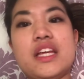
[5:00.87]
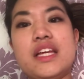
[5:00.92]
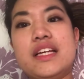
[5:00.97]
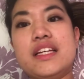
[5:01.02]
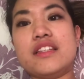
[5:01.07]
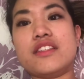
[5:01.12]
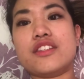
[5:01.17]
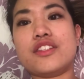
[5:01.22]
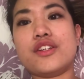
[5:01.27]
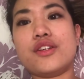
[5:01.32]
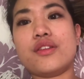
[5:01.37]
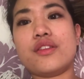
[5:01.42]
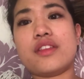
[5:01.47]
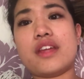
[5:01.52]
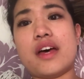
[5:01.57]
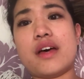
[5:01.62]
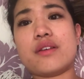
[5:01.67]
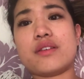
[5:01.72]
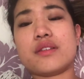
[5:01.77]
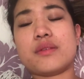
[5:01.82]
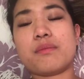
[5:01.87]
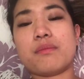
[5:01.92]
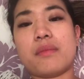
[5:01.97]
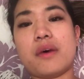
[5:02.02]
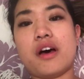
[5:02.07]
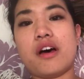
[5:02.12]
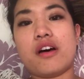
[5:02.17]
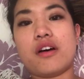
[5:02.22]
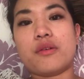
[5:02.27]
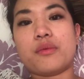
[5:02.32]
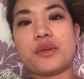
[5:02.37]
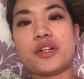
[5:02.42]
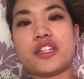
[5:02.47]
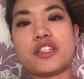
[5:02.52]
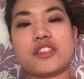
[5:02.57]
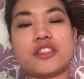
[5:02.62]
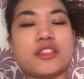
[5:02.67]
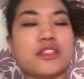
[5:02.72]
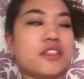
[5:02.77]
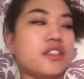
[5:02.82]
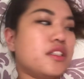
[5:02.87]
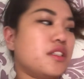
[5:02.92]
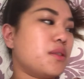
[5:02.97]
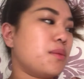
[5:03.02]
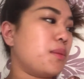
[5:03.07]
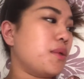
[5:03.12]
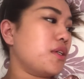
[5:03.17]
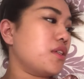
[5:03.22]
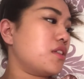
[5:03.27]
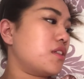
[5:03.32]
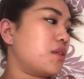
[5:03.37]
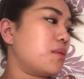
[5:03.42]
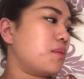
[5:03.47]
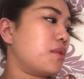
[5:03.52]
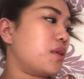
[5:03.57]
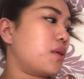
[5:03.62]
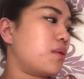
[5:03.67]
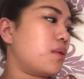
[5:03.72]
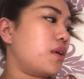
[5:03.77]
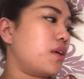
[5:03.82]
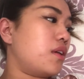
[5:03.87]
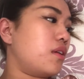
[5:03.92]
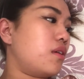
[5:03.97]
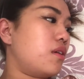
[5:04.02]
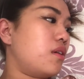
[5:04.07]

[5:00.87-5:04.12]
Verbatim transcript: It's 2,000 mile, which is supposed to be quite a